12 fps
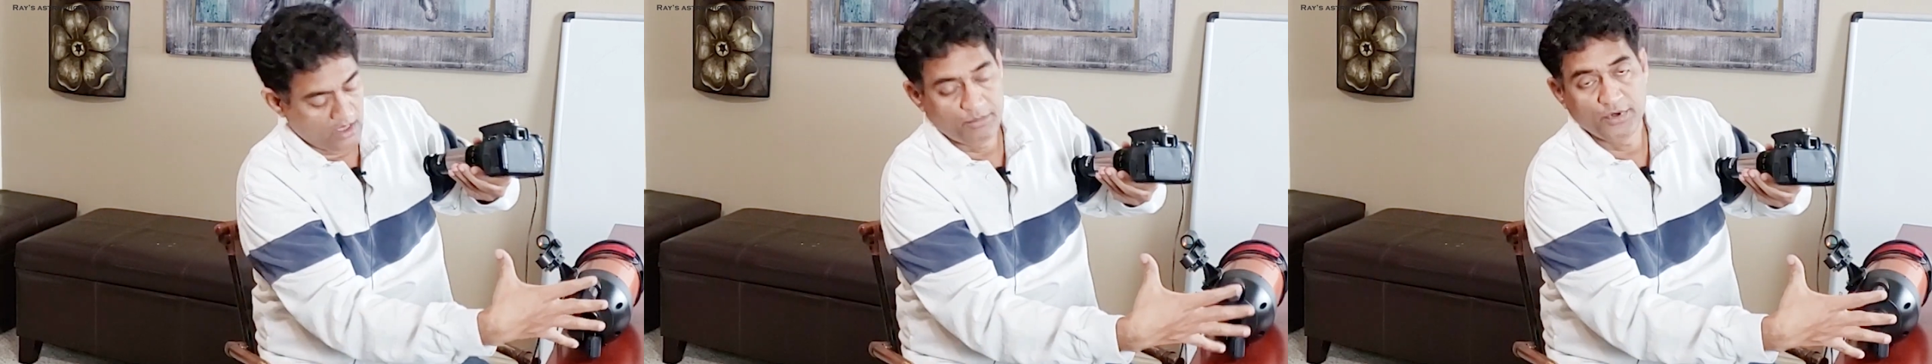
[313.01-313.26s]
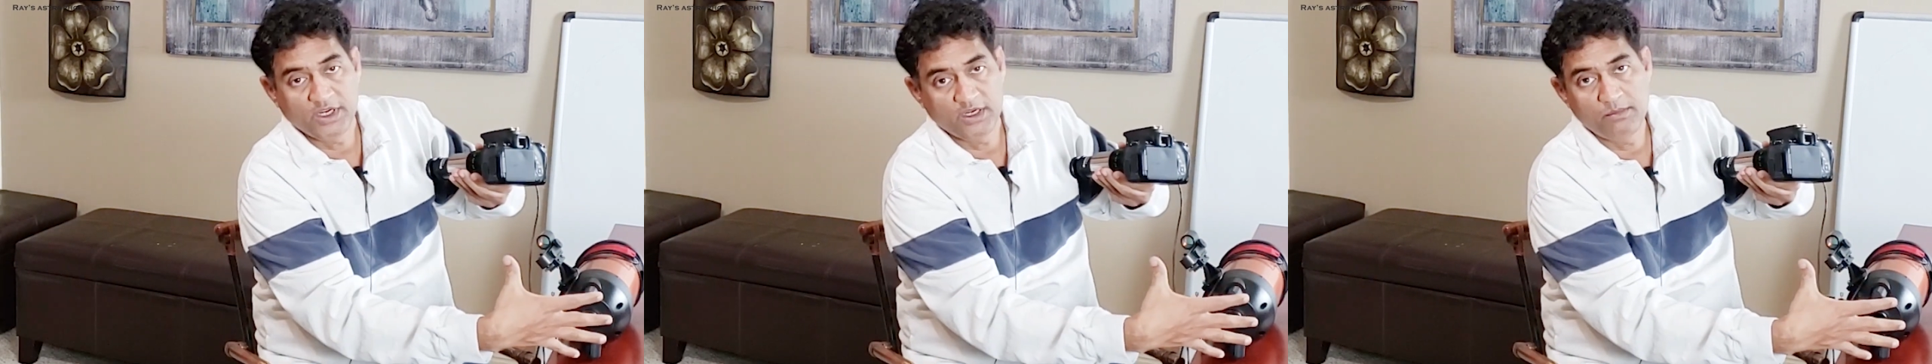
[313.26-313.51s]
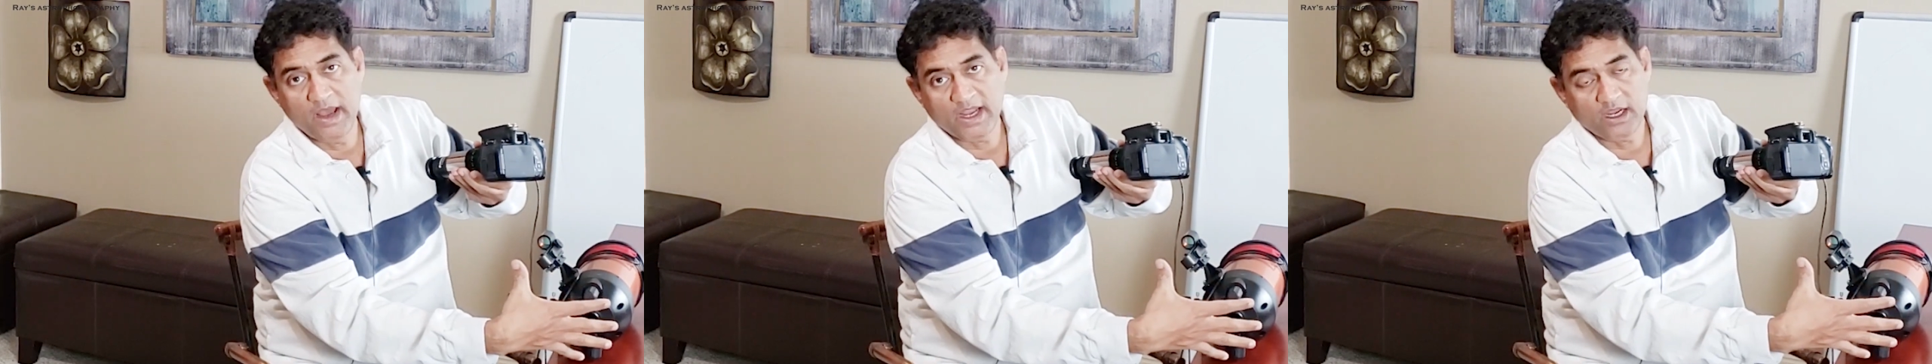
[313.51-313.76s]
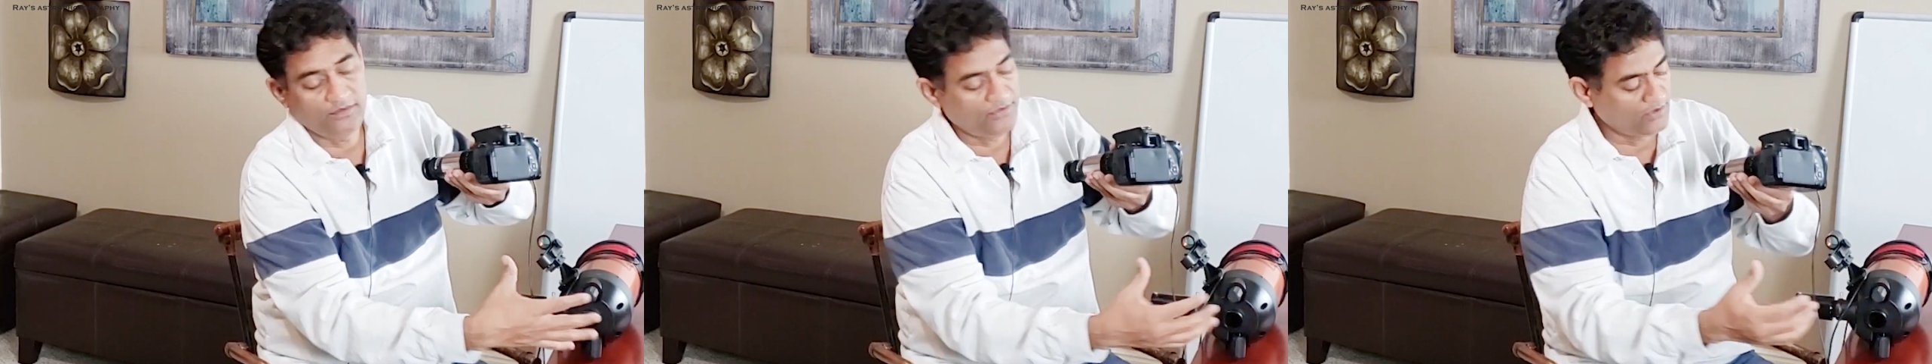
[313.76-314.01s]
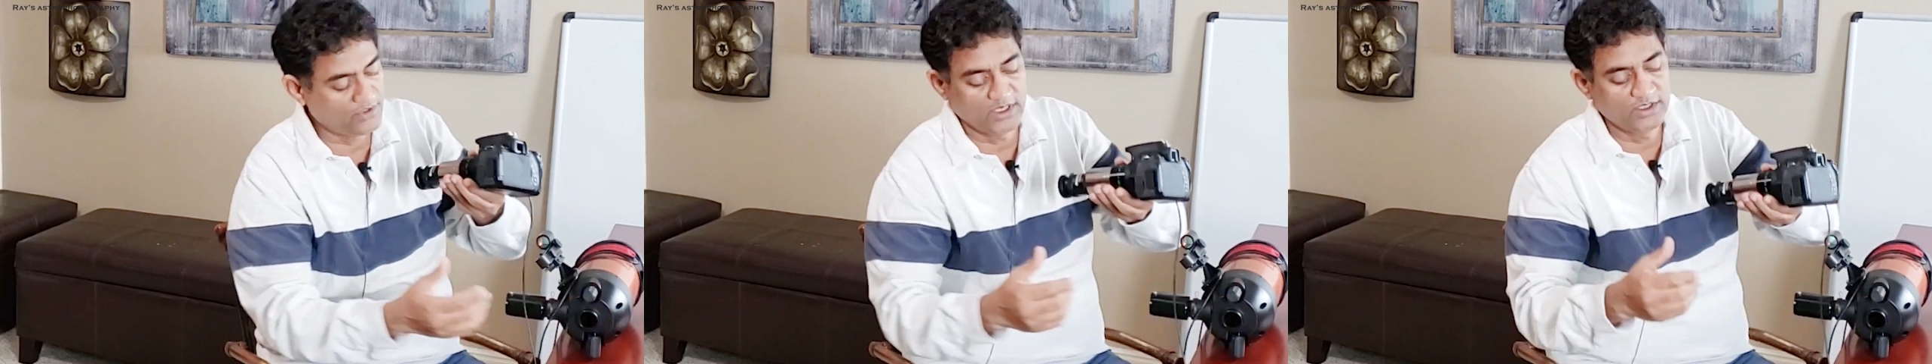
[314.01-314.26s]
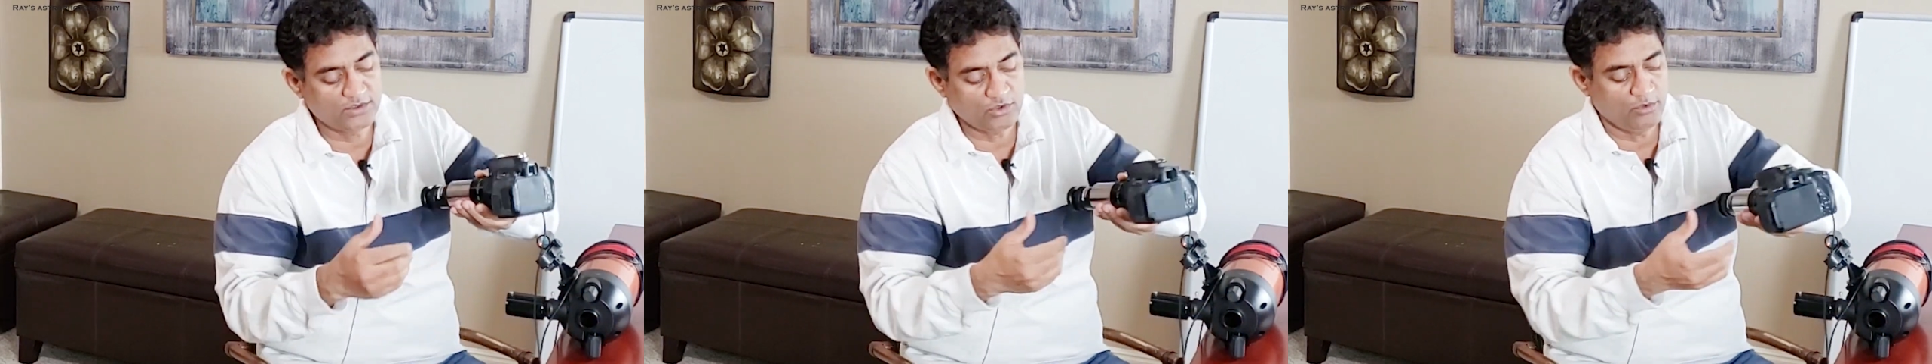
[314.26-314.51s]
put it back off your
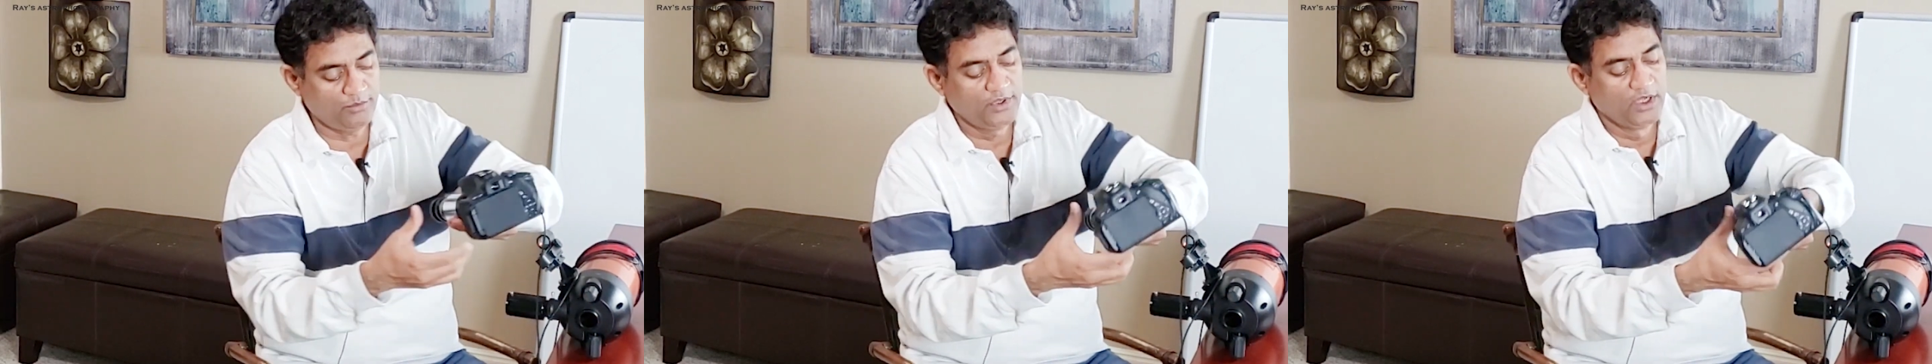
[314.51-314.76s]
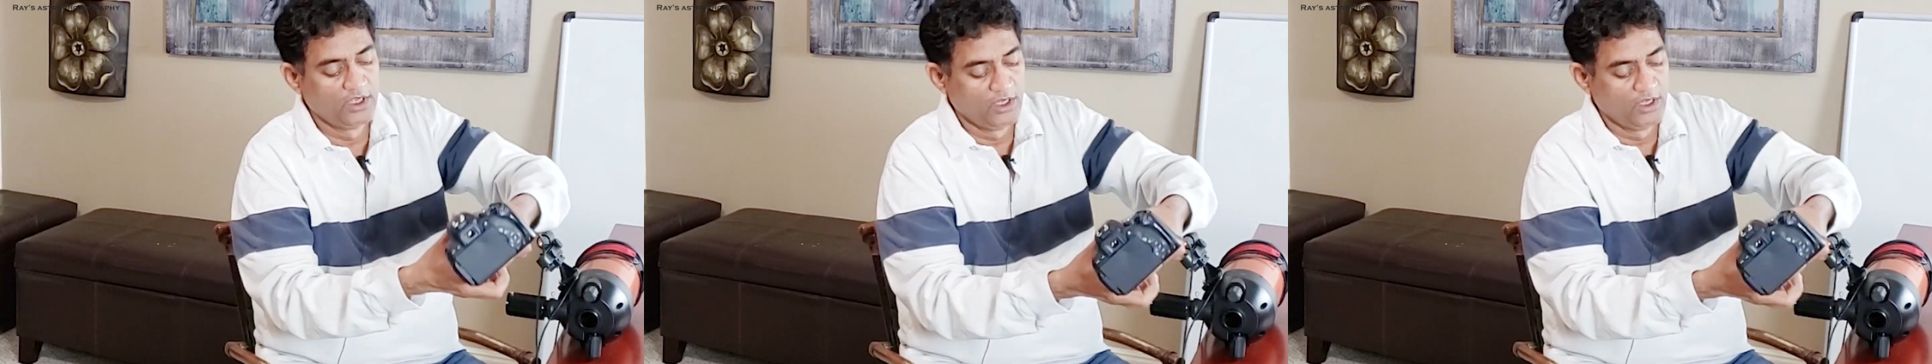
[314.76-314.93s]
telescope.